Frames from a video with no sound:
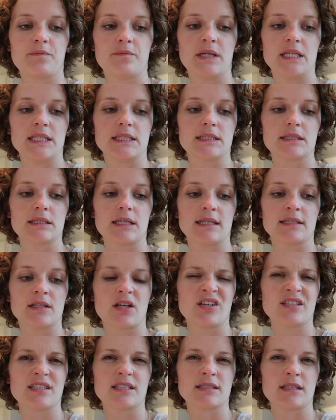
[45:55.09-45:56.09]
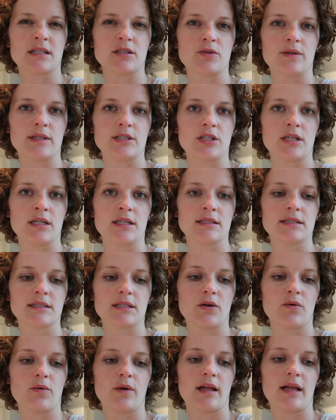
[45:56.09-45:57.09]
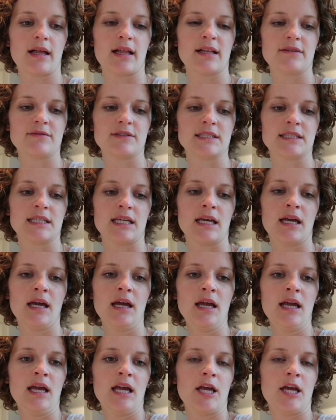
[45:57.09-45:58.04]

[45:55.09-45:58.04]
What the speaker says: piece as long as it's not too itchy. So I'll have to see.